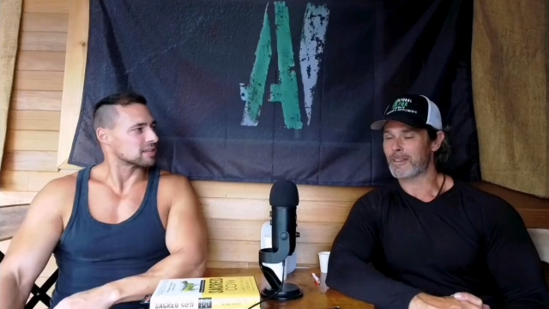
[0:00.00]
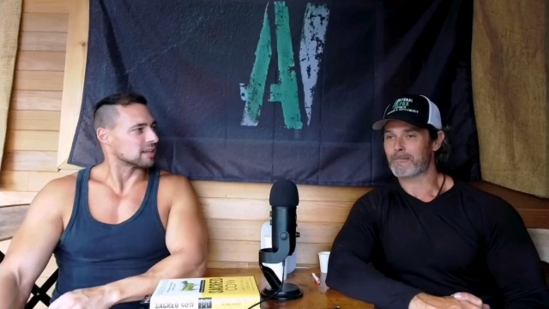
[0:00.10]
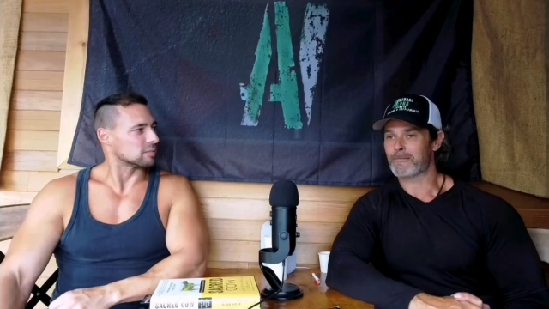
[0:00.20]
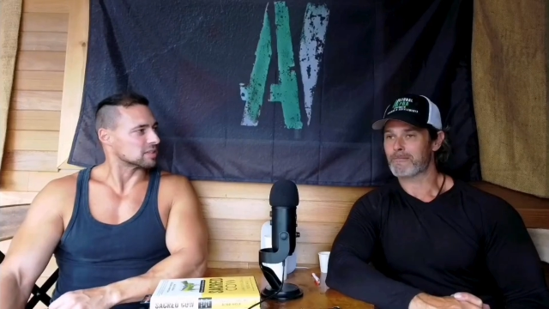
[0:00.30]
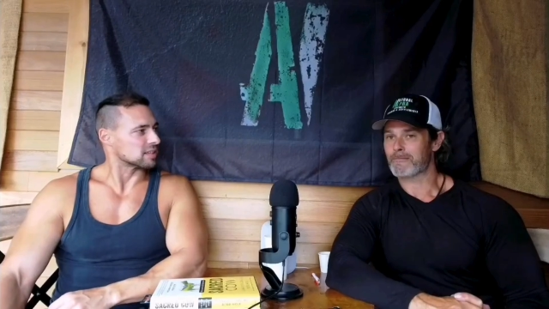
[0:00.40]
Speaker 1: there's
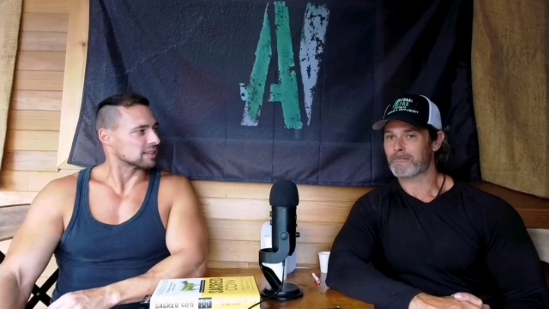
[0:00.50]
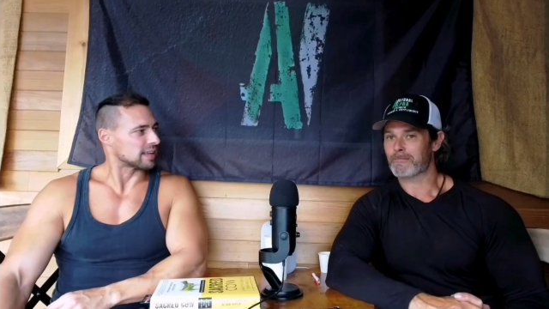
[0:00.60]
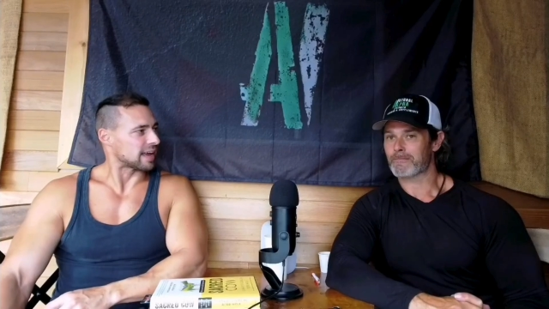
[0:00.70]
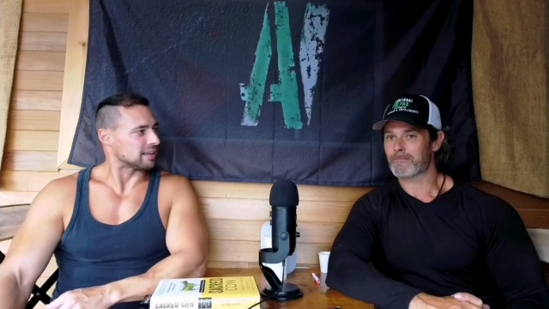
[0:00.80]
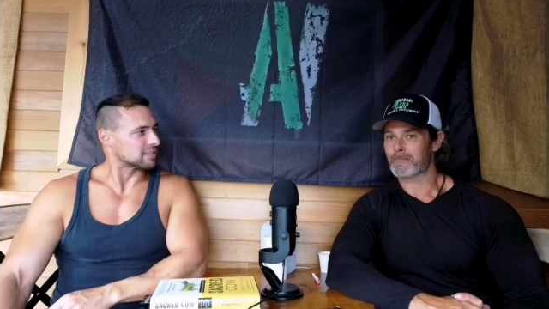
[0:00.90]
yeah. elements
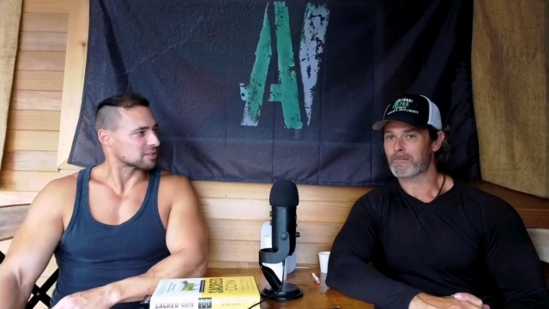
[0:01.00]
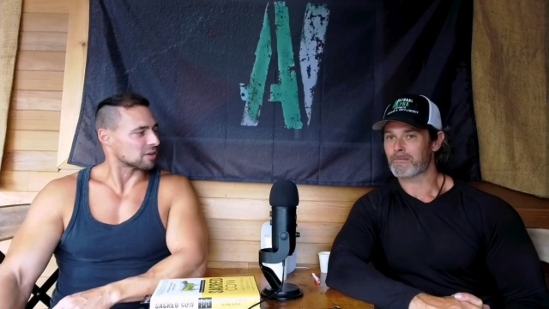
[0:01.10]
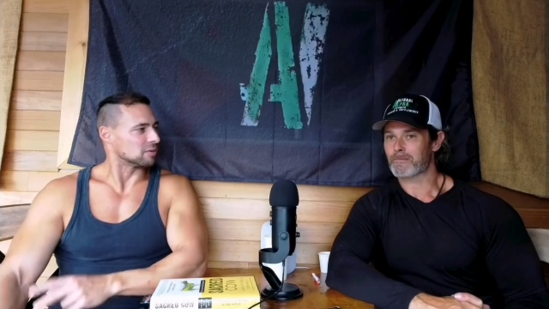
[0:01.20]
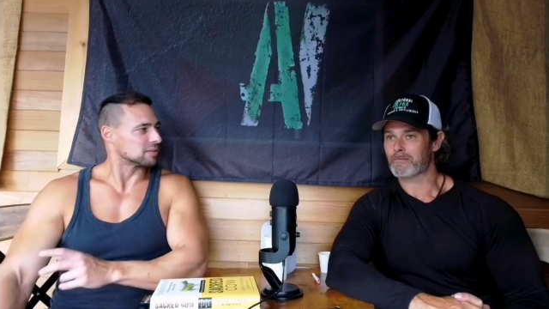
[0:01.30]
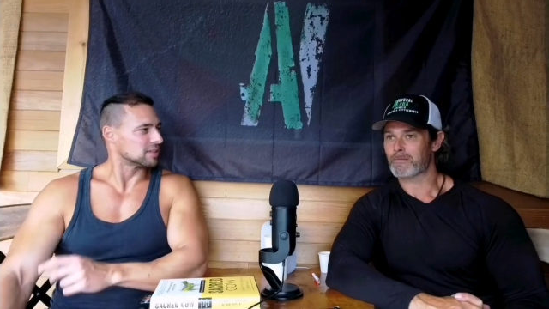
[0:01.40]
like that?
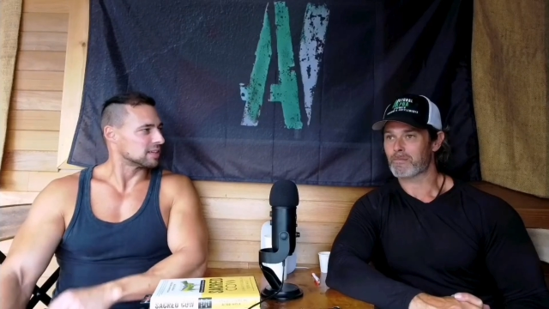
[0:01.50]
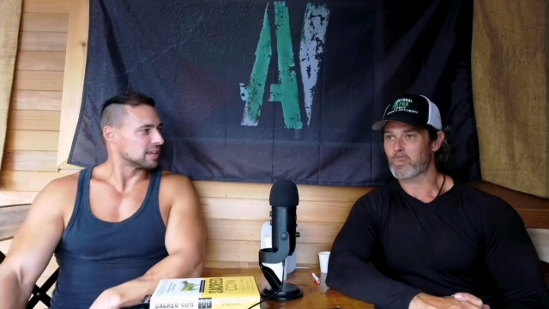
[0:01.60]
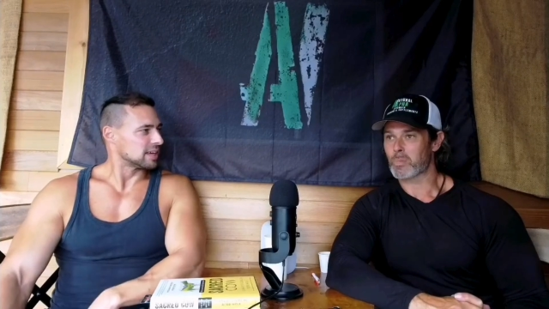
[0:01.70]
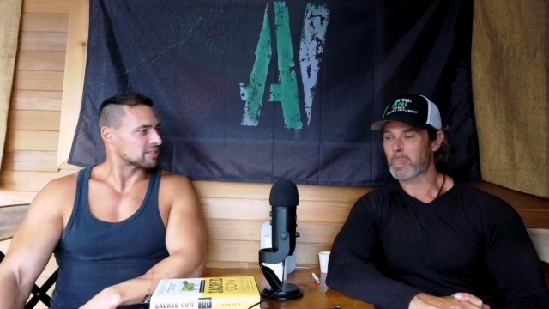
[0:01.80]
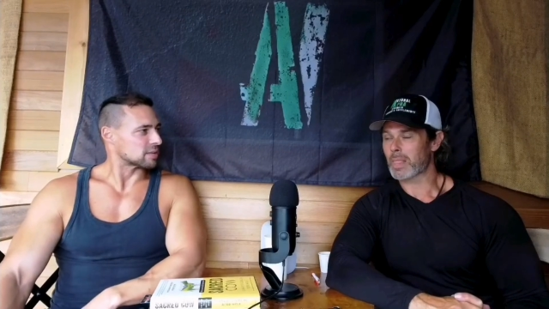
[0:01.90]
So,
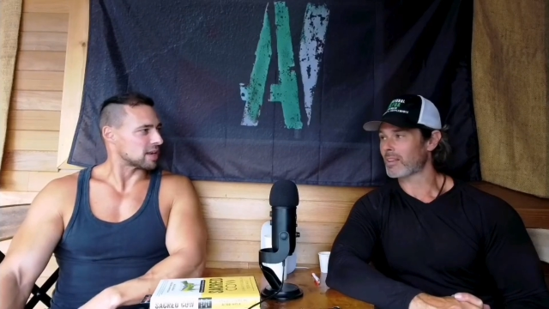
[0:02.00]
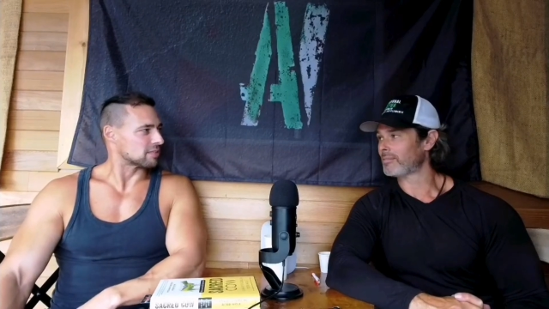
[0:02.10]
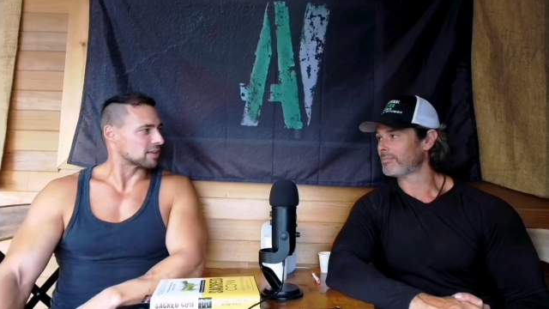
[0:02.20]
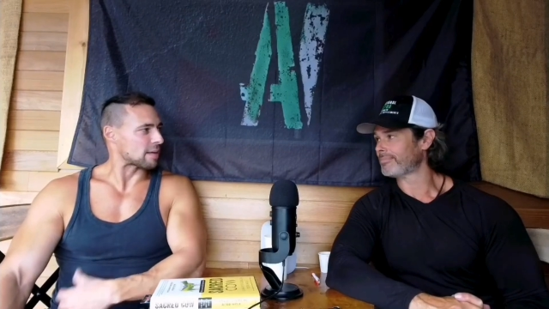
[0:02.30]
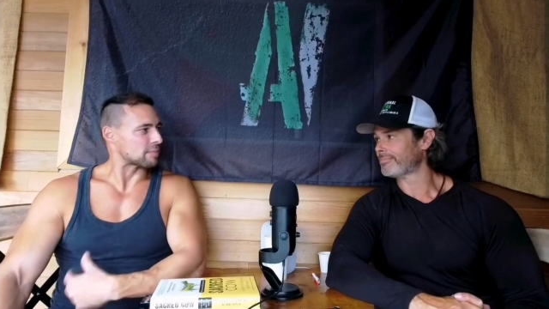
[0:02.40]
if
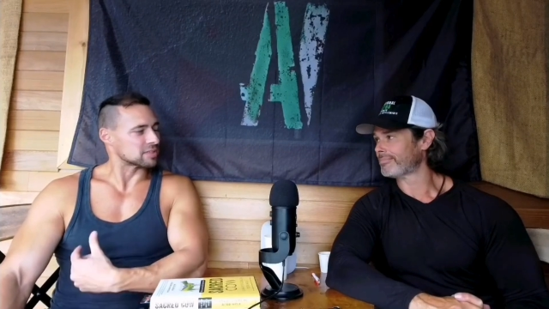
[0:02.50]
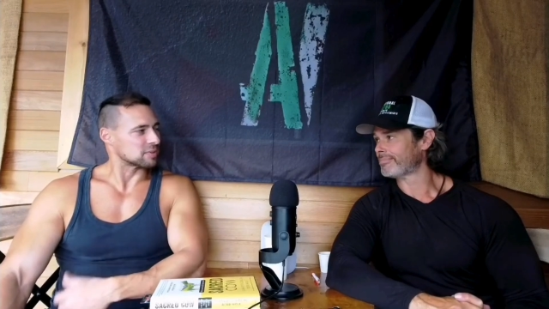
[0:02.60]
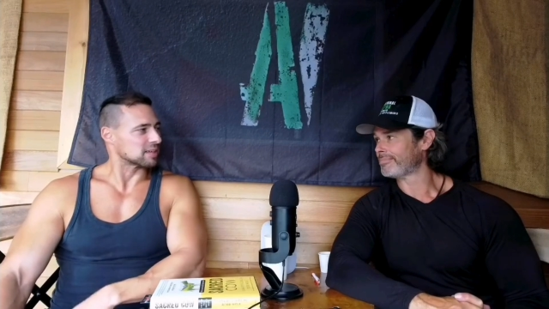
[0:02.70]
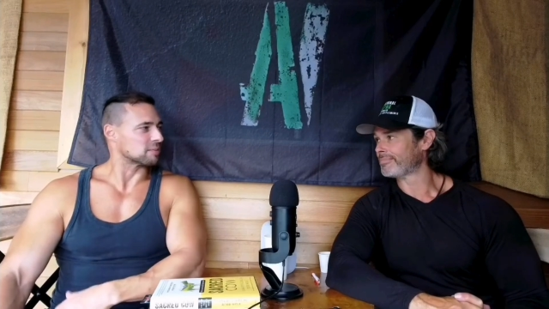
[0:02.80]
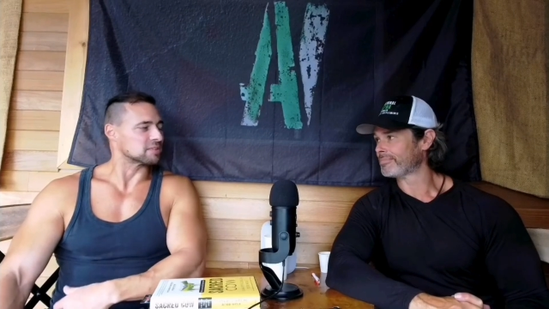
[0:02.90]
something ever
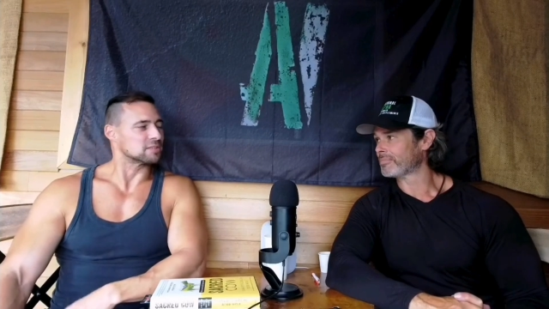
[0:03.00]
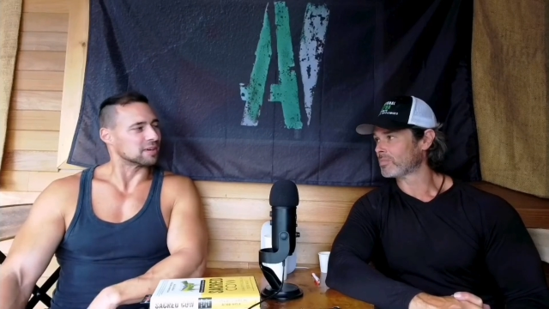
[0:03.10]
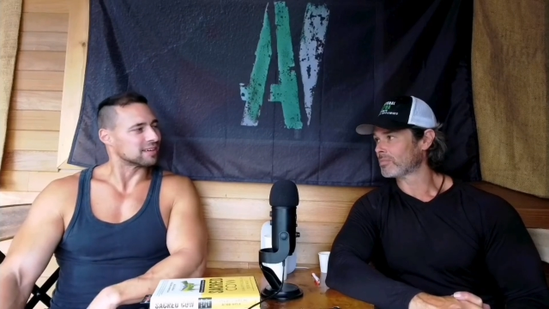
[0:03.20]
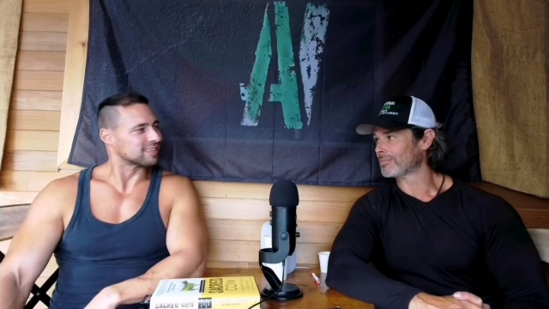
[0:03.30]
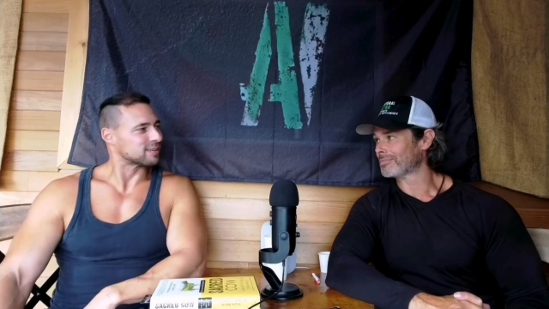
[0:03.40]
happens, we can always
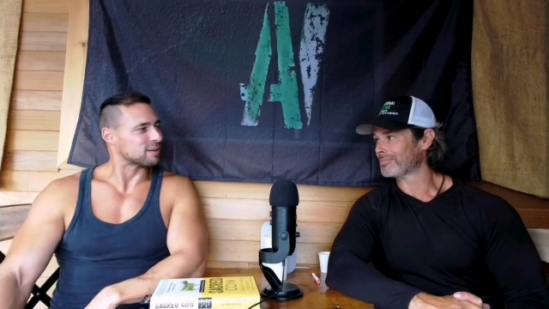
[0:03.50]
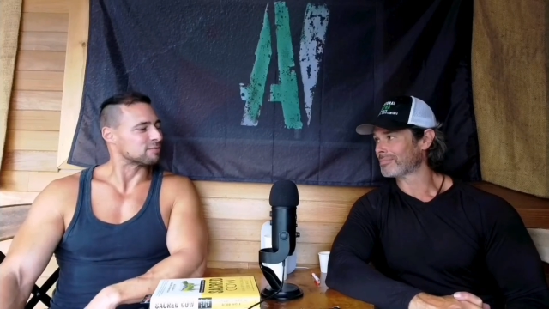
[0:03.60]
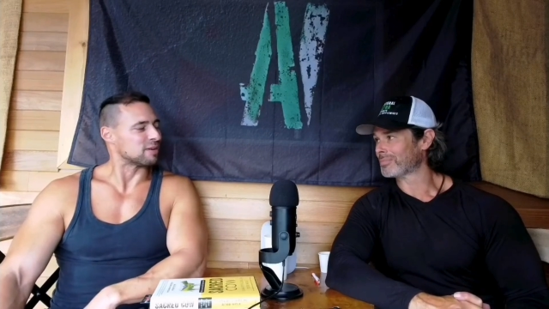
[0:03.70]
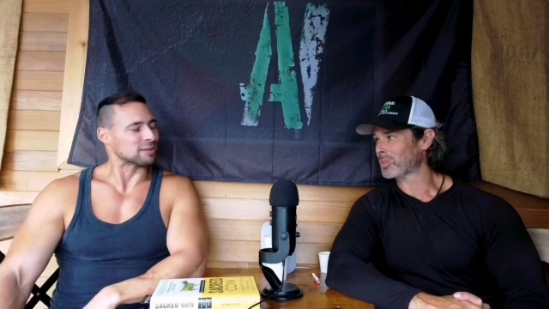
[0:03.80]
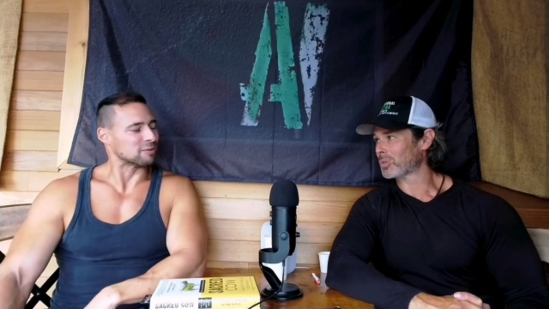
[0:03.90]
do a
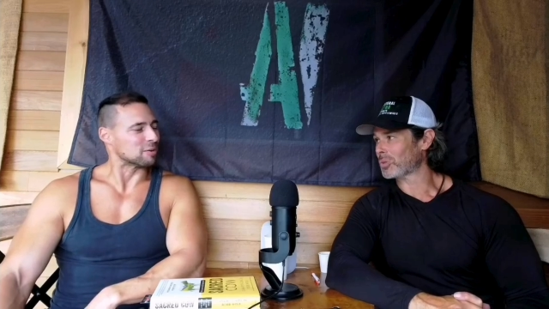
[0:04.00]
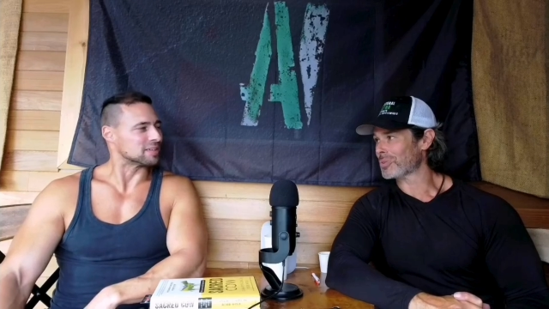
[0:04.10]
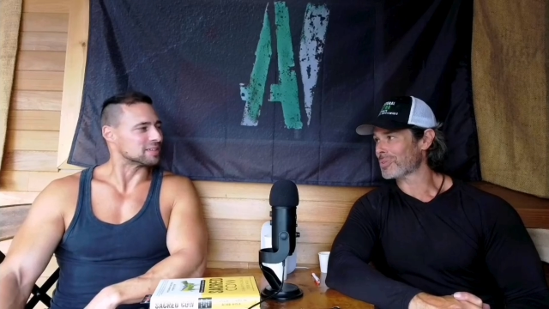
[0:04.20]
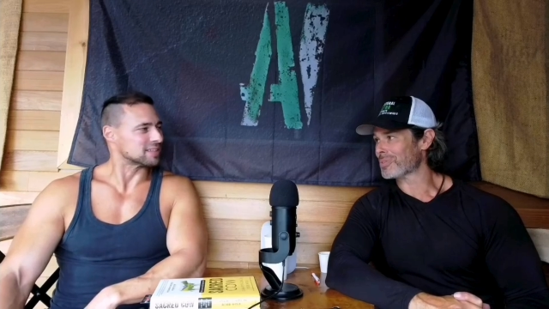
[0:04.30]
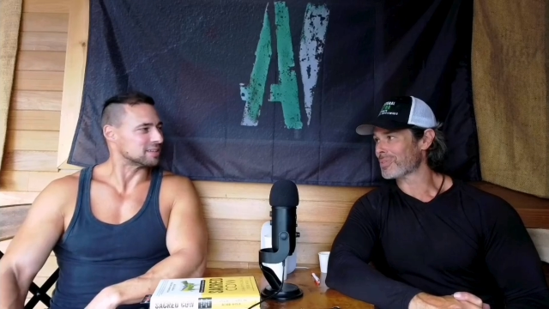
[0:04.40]
follow up and to